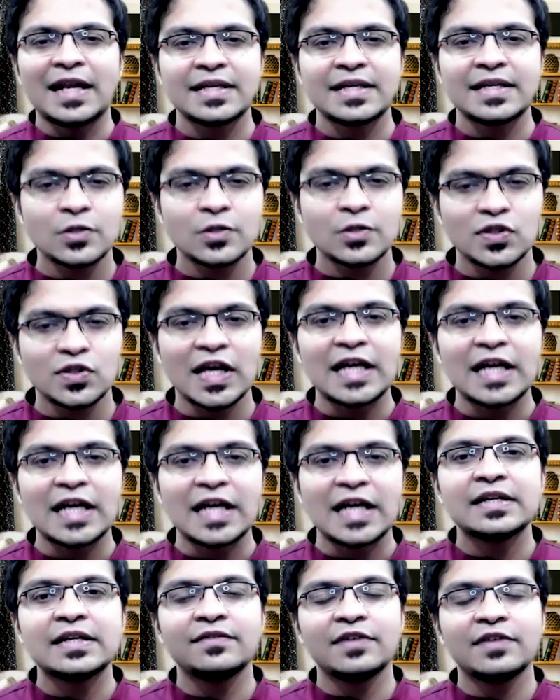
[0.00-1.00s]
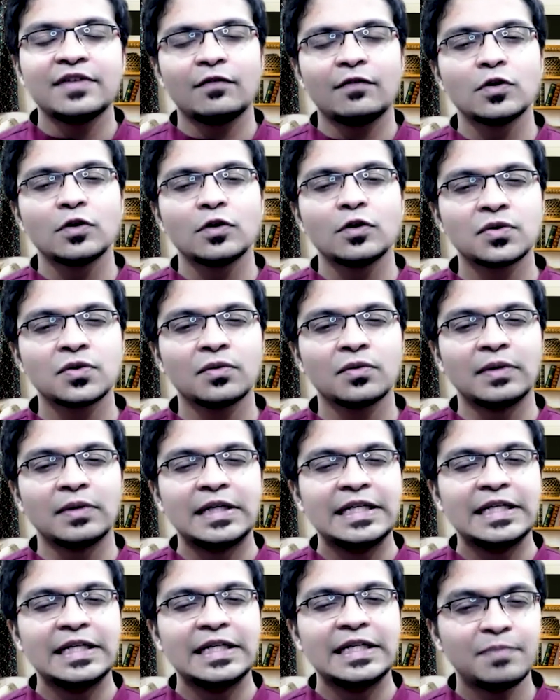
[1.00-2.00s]
as a society, we have also
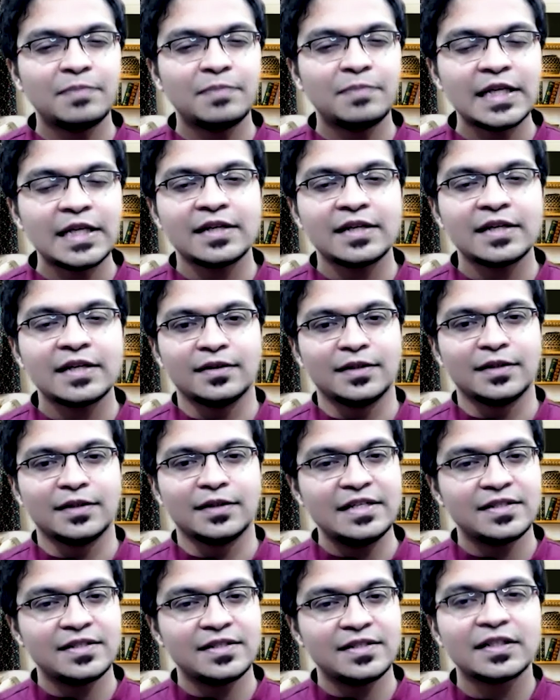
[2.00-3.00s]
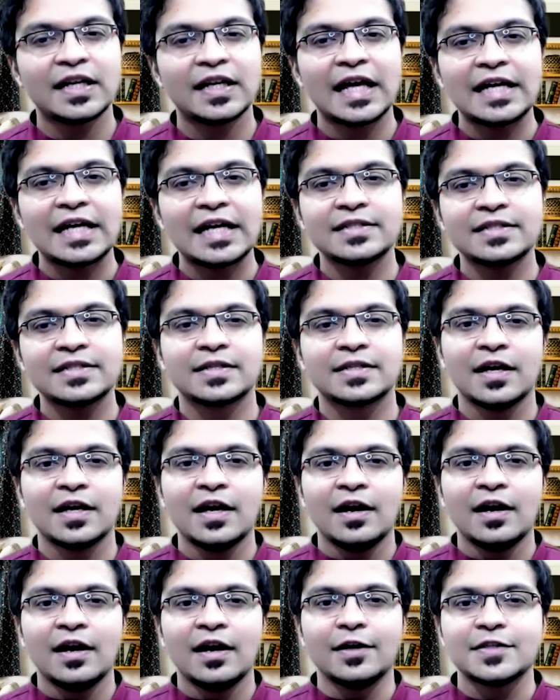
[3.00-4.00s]
deeply internalized
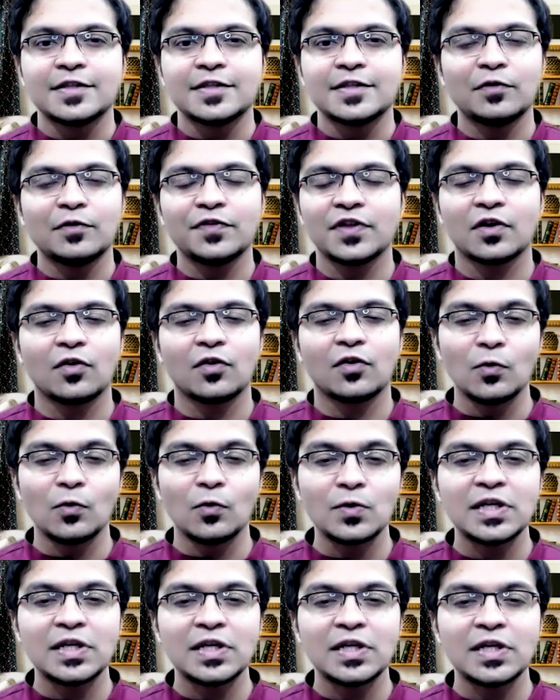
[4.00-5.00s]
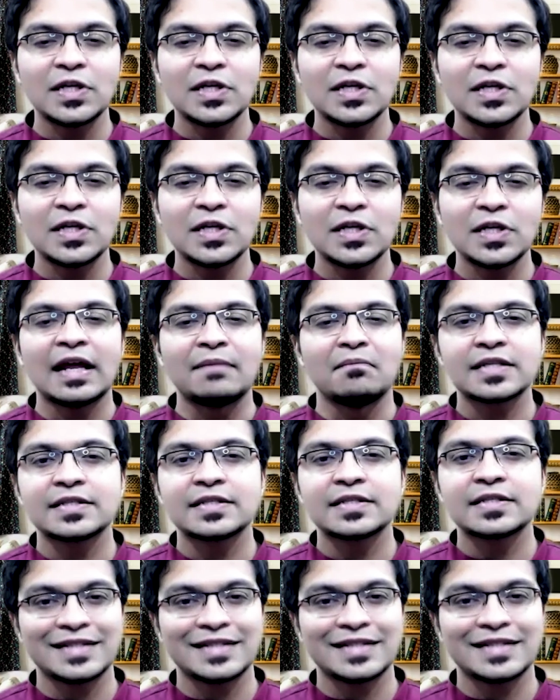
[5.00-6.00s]
some of the colonial and
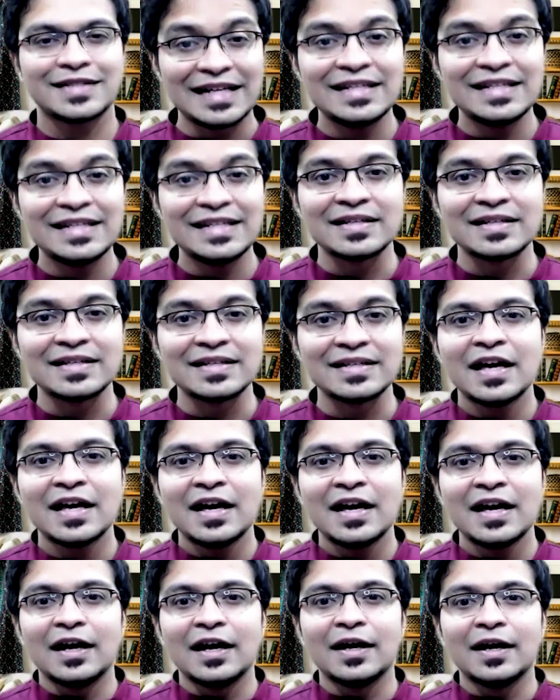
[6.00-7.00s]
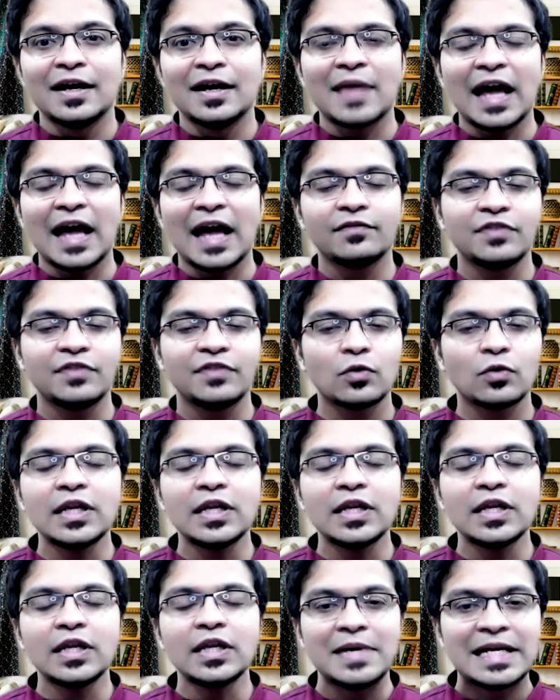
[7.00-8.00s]
Marxist ideas. And we are only
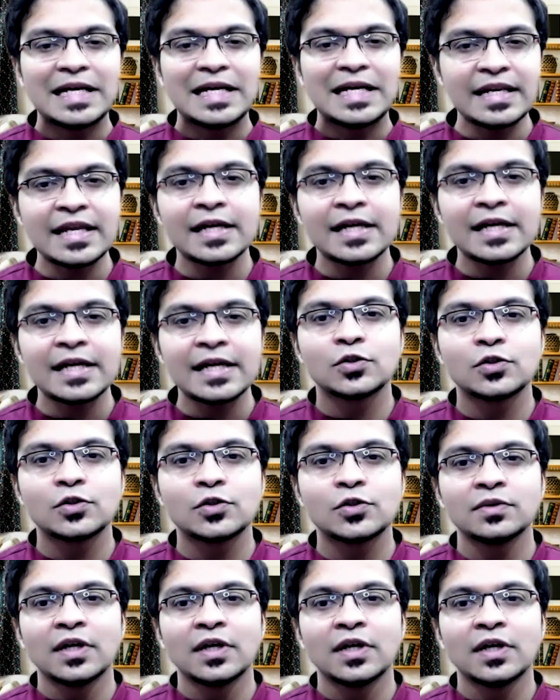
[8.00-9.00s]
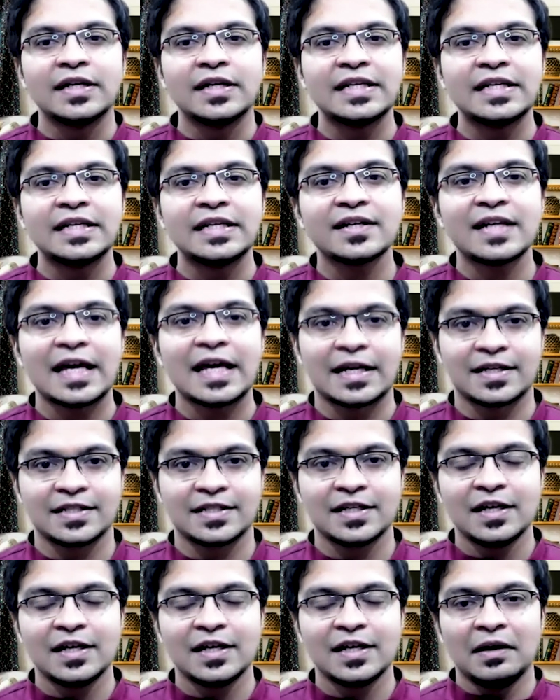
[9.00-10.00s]
beginning to reconnect
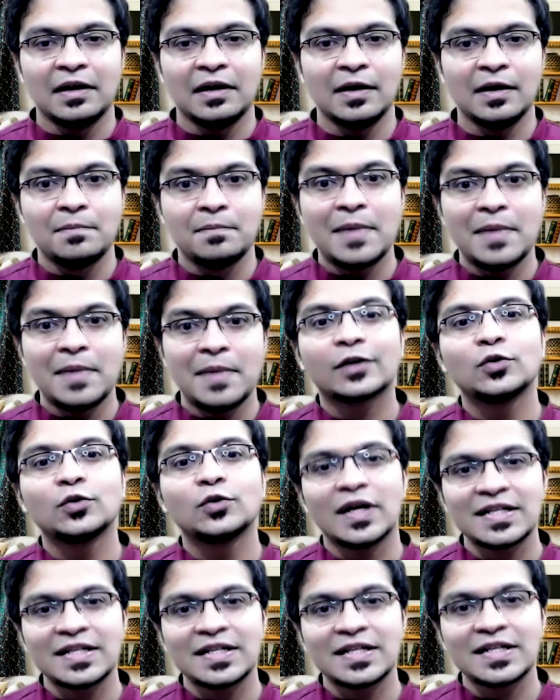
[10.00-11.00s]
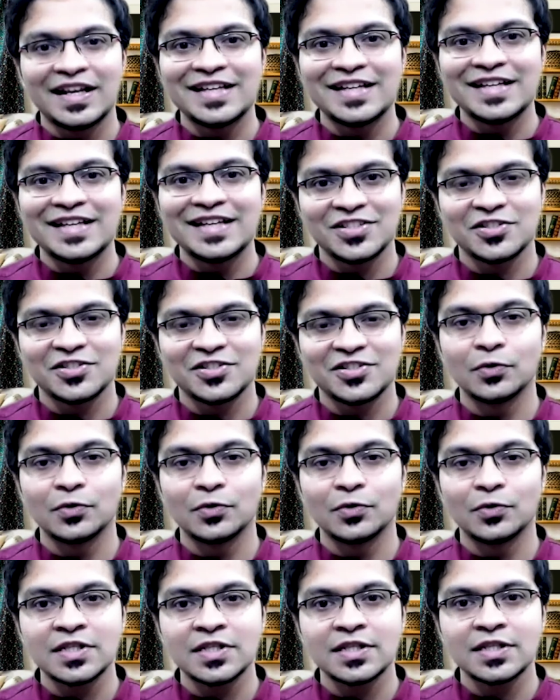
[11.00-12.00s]
back to our civilizational
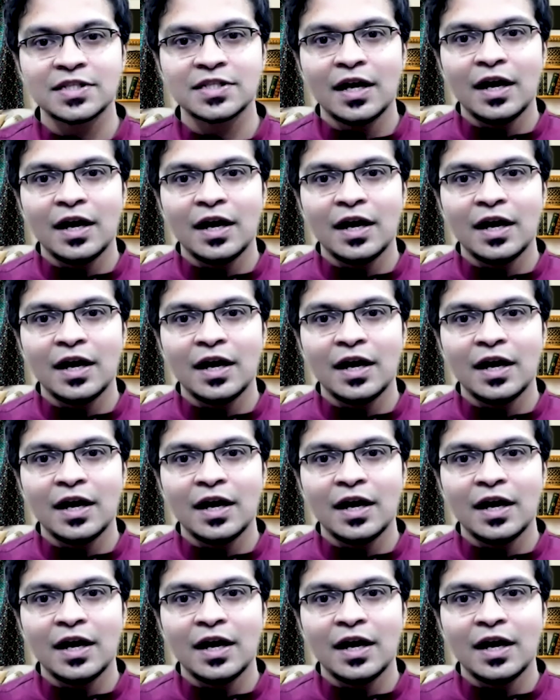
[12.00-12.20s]
roots.